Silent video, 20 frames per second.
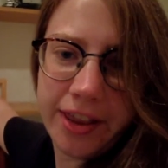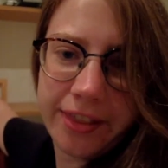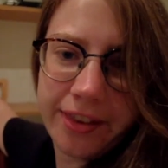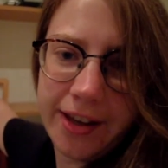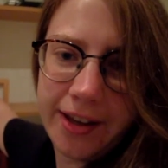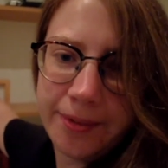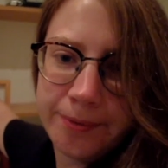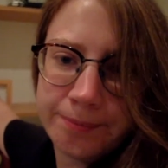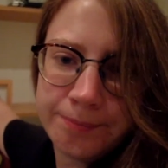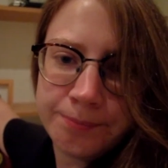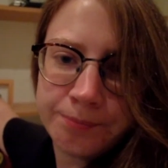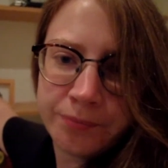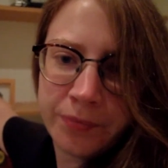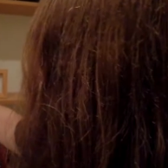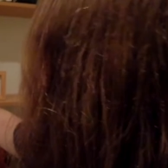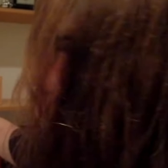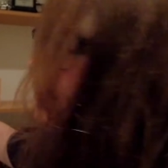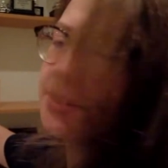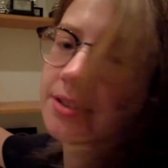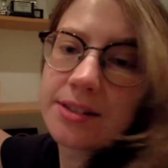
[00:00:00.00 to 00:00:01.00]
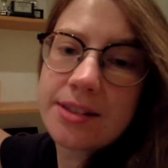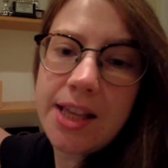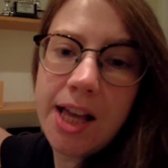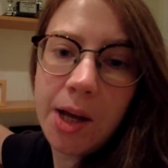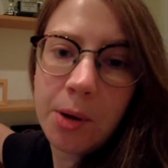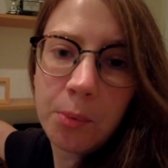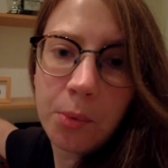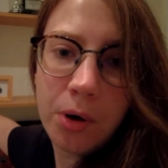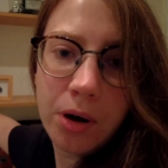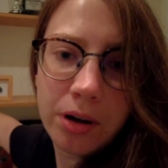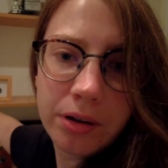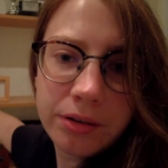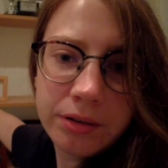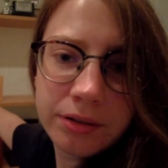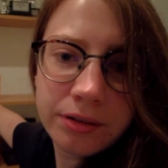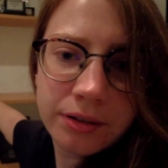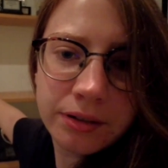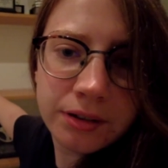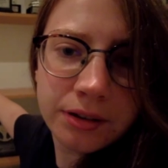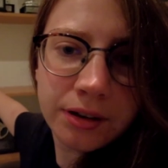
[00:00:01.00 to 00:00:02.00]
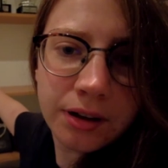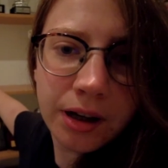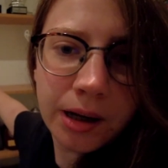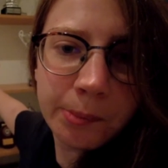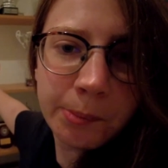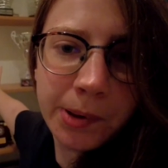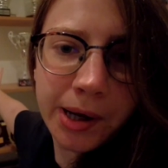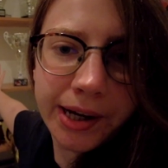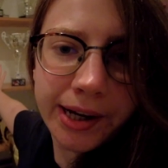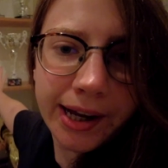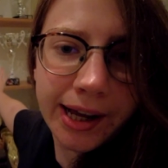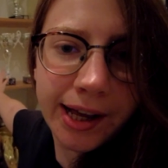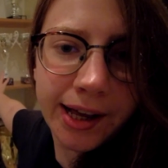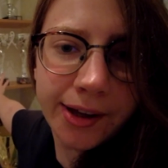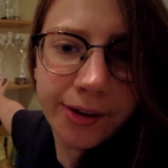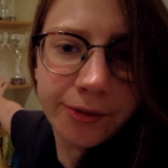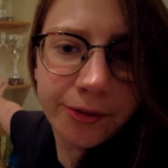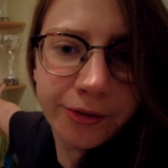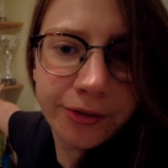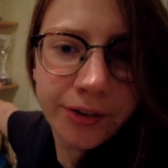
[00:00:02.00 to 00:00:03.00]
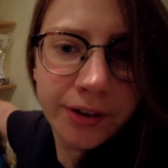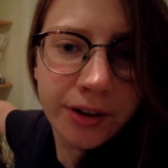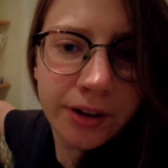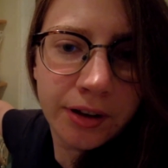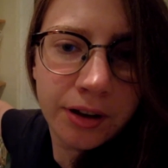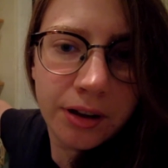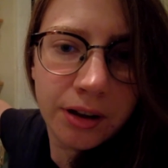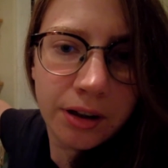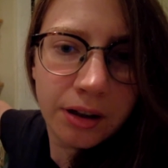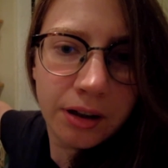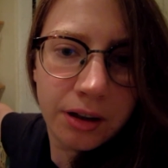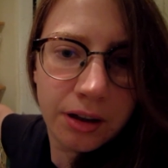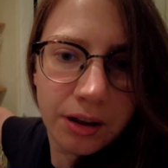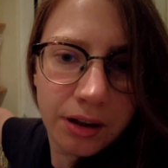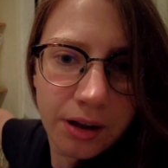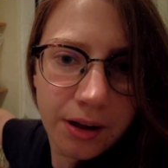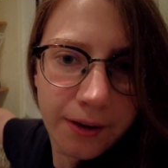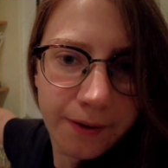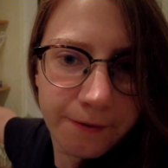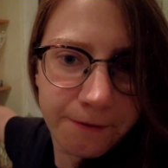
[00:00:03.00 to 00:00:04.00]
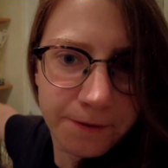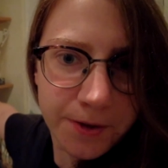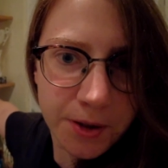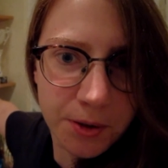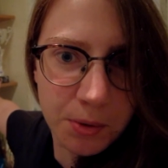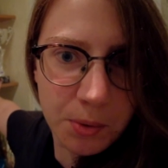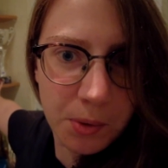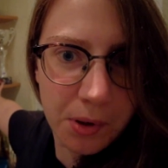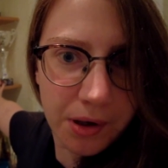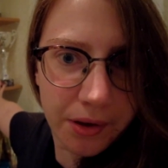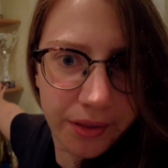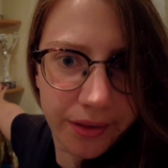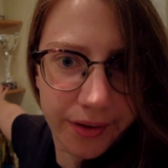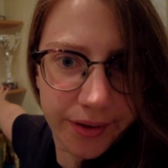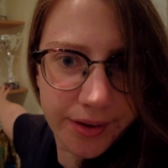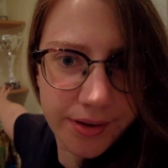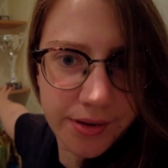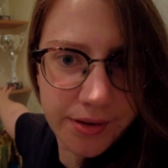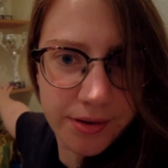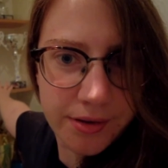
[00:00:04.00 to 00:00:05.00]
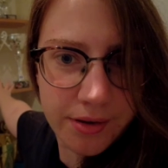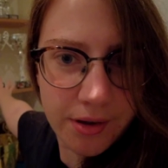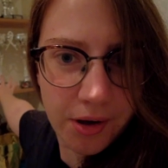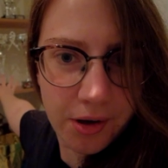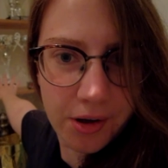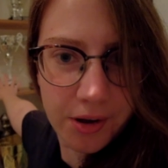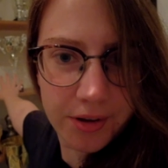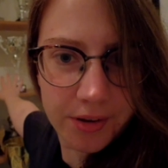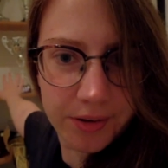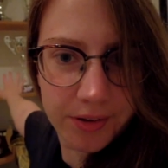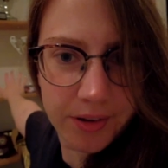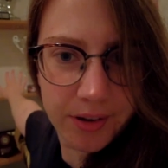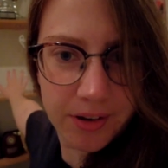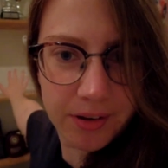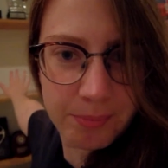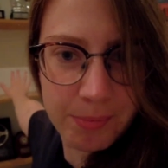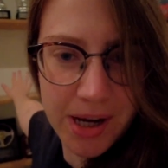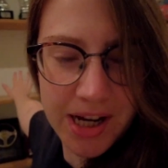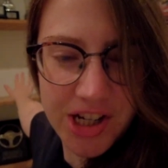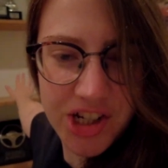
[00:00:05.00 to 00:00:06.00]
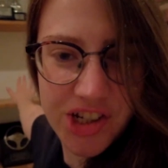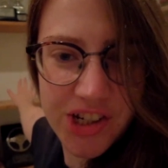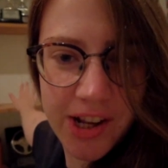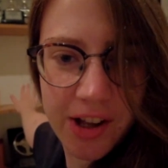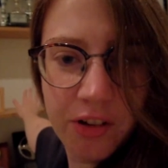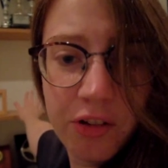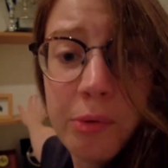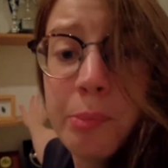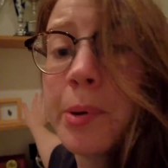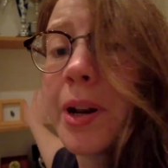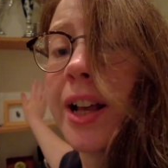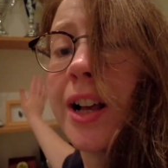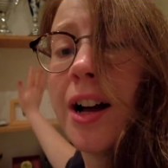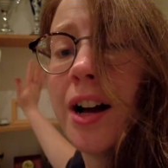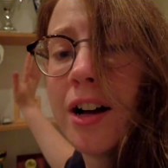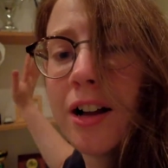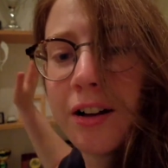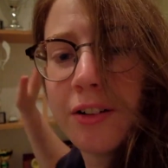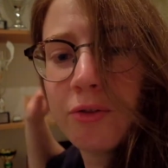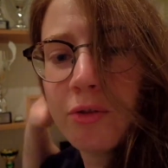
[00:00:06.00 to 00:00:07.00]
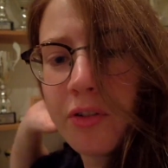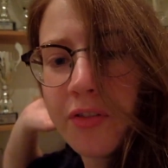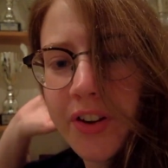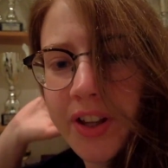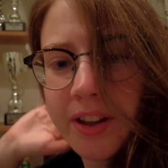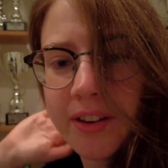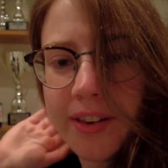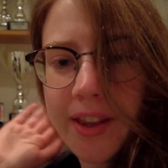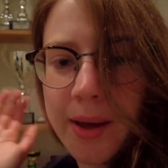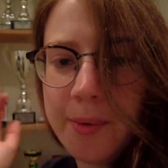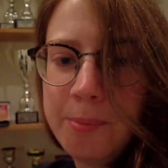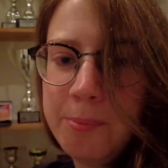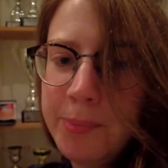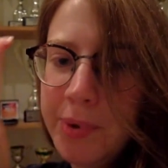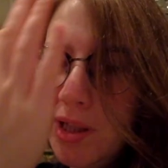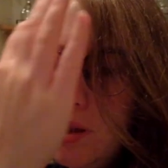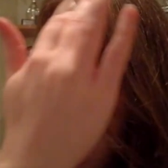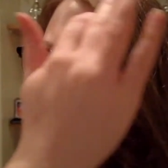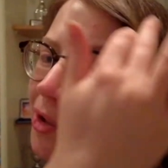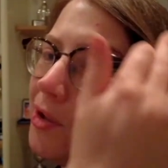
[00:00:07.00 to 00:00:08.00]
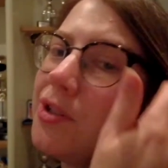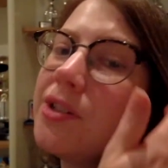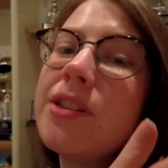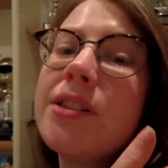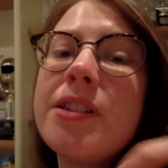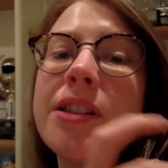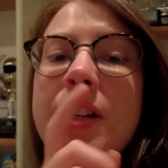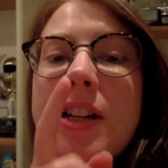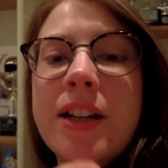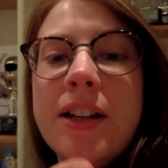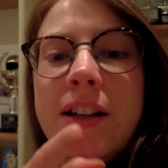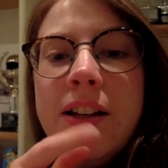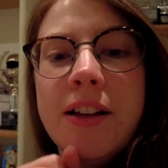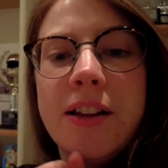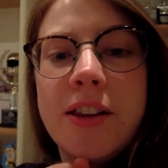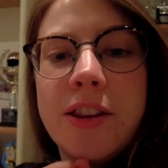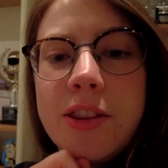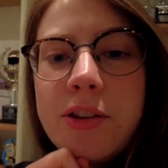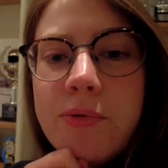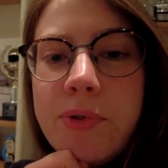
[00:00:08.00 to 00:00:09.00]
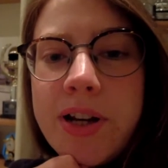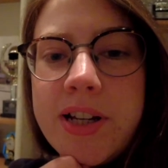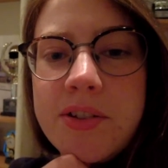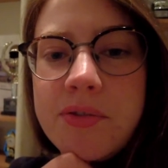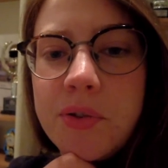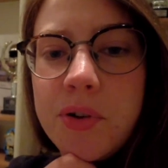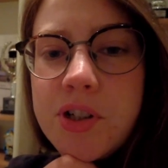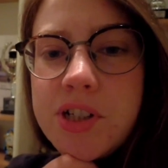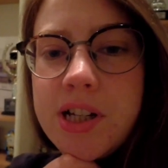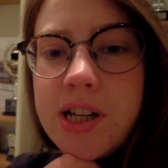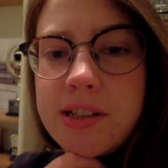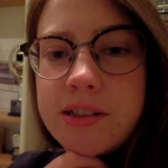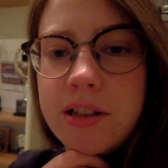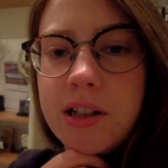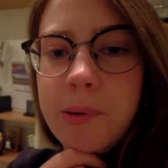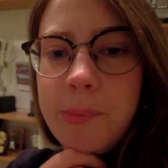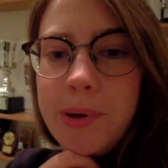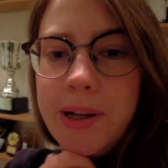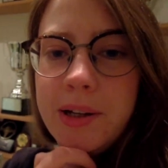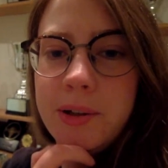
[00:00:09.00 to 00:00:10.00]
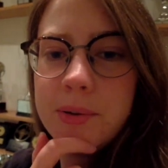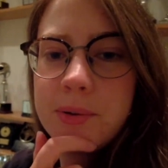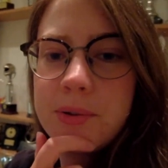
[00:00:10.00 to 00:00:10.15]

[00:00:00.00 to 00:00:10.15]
then. Since that one, I might have a few others on my shelf, but I can't reveal them because the race footage hasn't come out.